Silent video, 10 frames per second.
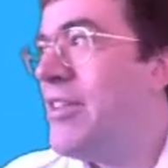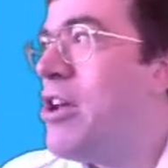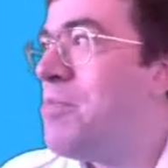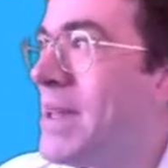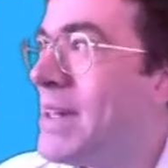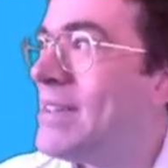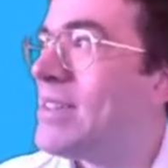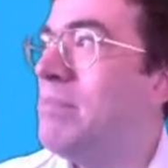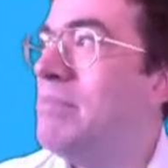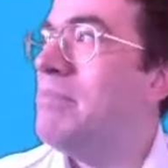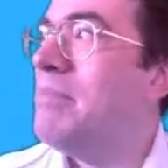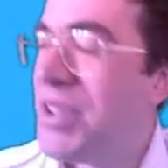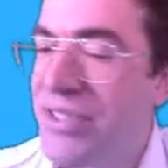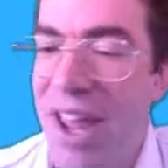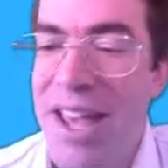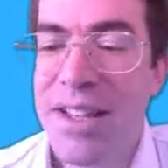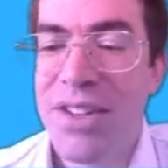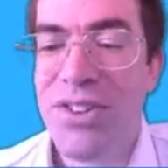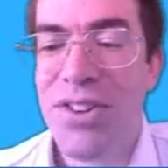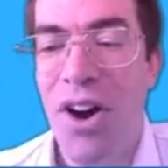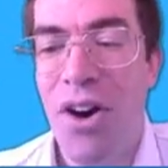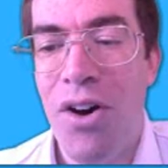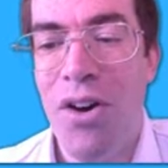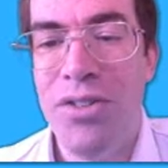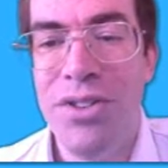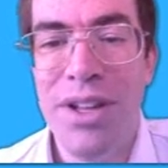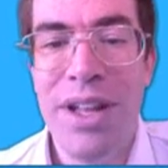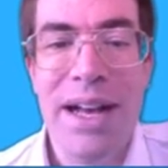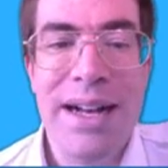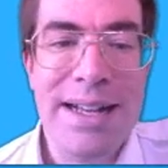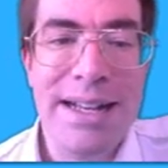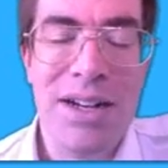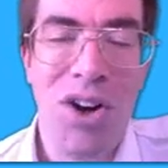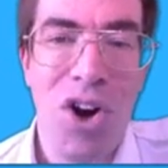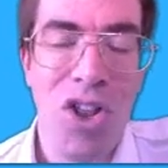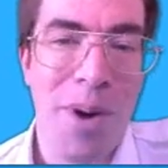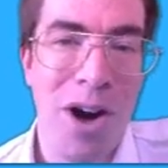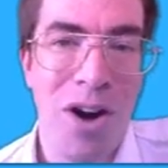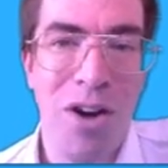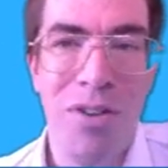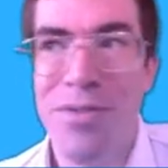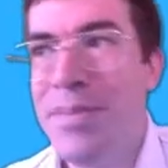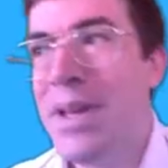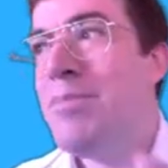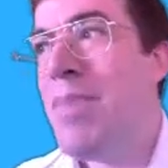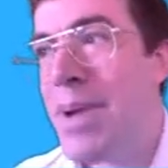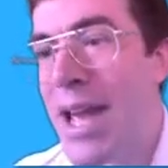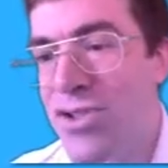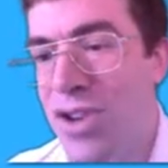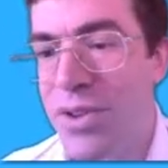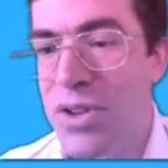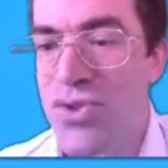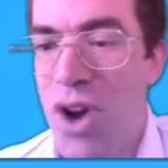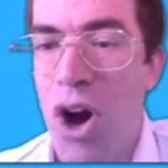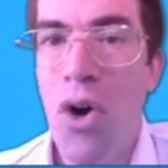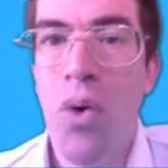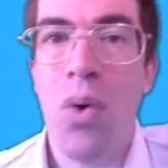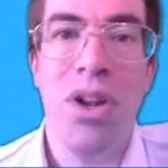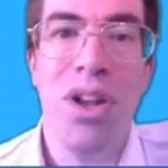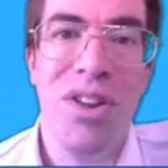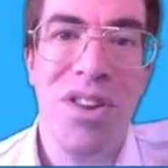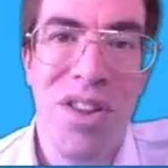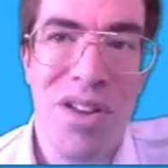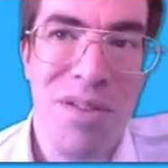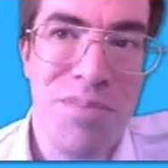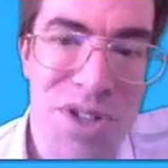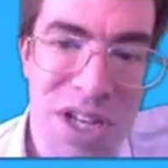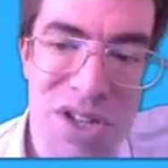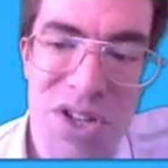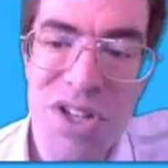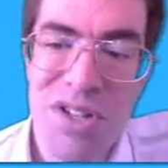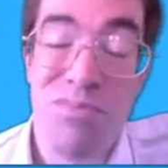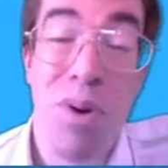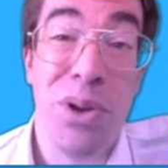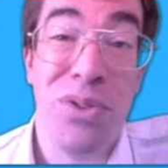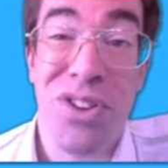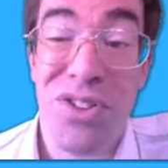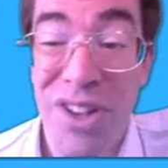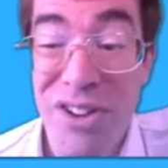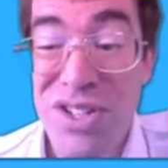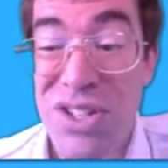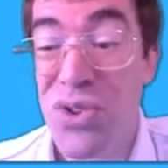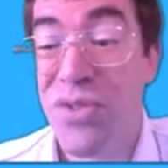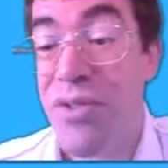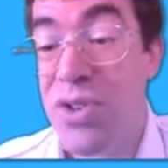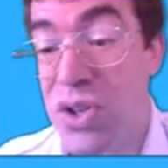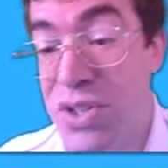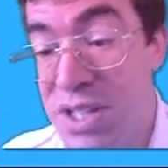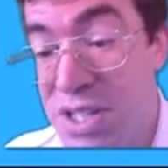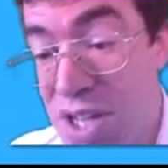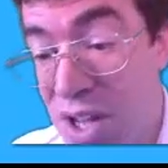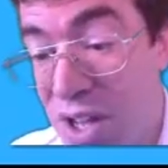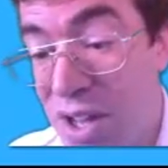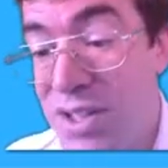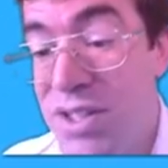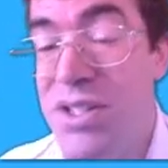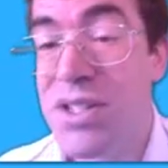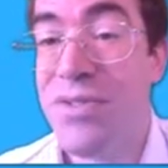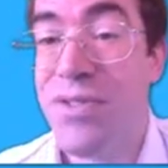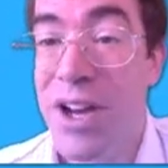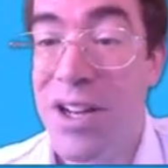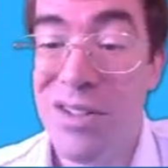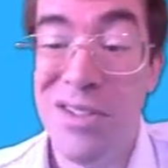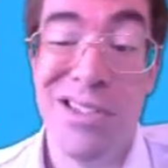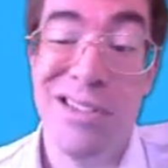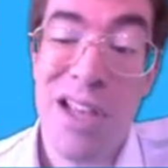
had been some mistakes on the part of maybe air traffic control and the procedures, and probably also the Cirrus. He sort of overshot his turn to final, and